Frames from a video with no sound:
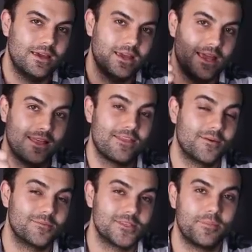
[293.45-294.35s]
Hit that
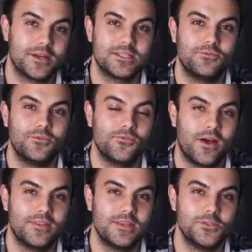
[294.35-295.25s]
thumbs up button if you
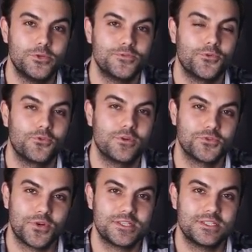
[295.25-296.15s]
find these useful or
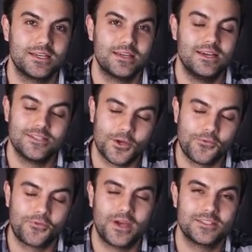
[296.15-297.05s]
interesting.
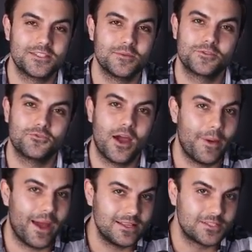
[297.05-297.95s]
Don't forget to subscribe
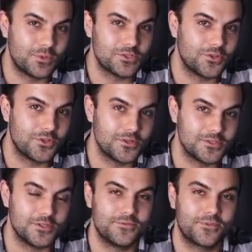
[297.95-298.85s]
and switch on those
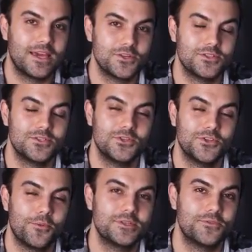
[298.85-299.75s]
notifications so you
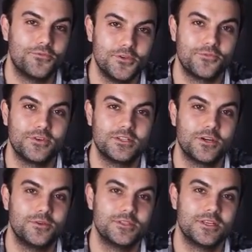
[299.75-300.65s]
don't miss the future
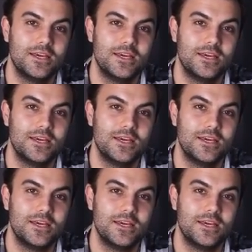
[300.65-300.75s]
videos.